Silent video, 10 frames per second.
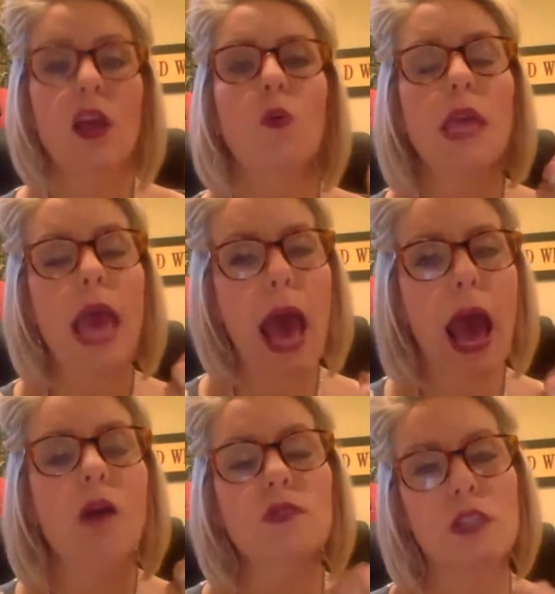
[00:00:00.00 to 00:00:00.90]
We
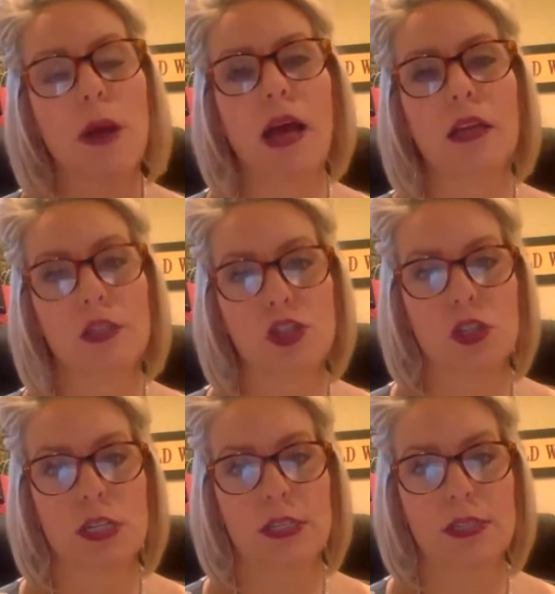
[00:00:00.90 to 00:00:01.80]
have to buy
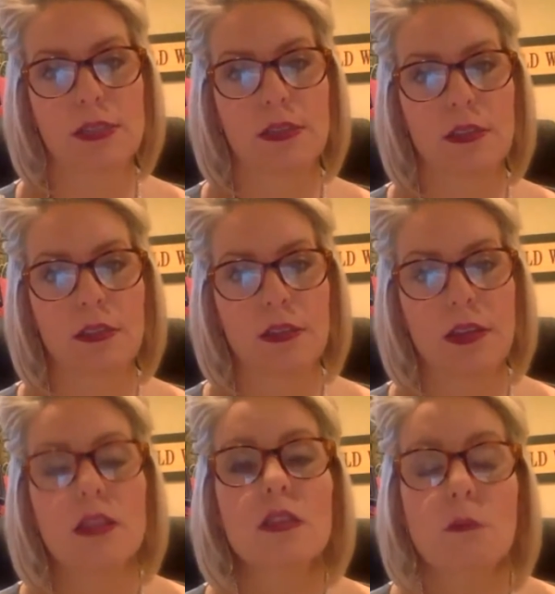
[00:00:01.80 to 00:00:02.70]
insurance.
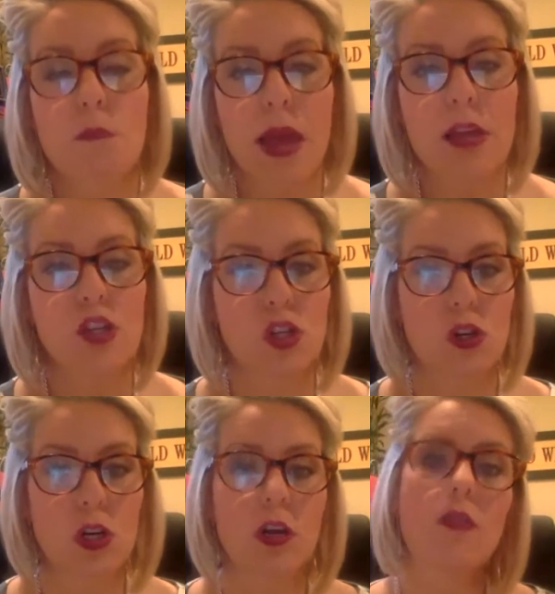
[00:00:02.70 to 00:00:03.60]
So make
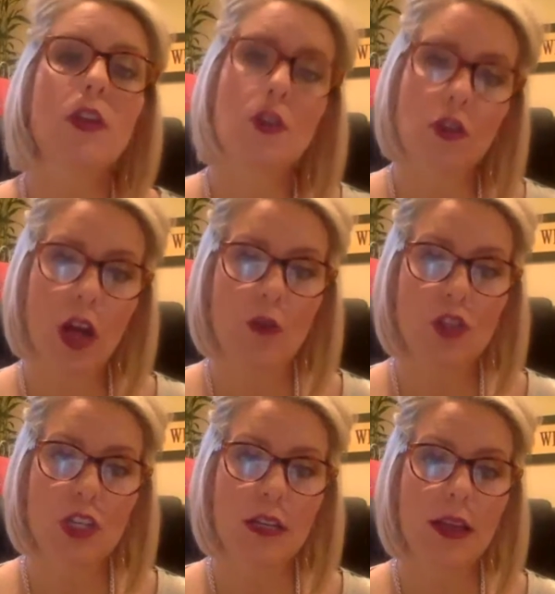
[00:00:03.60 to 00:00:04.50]
sure that you're
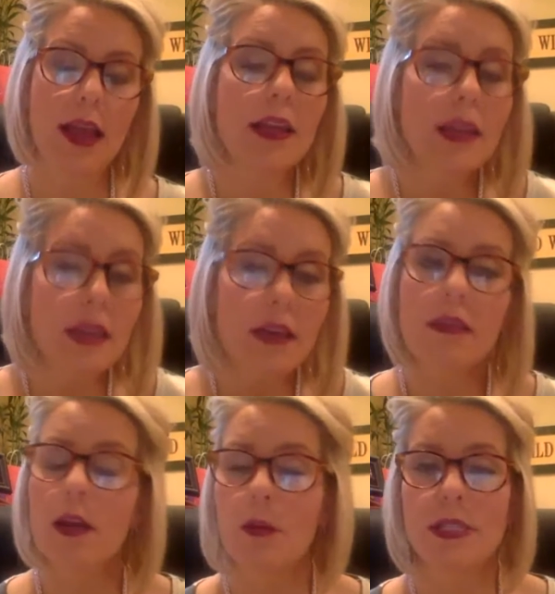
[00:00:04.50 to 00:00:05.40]
coaching. And again, that'll
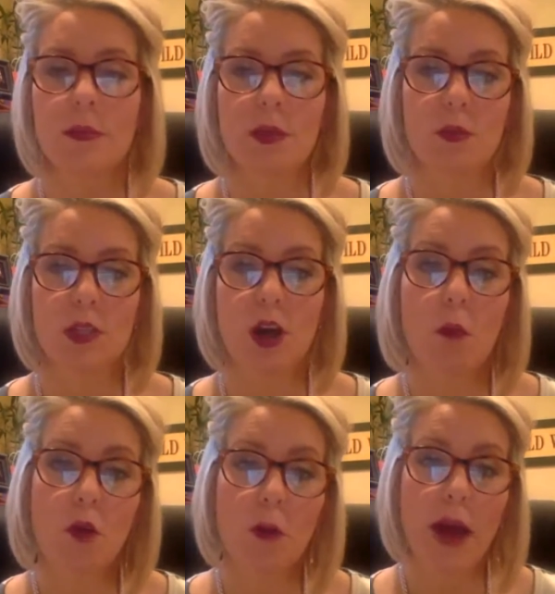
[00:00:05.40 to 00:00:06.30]
be something we talk more
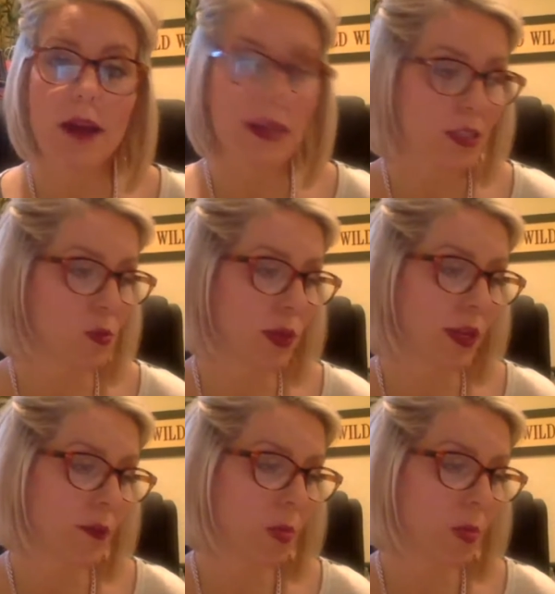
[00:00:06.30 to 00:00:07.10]
about next week.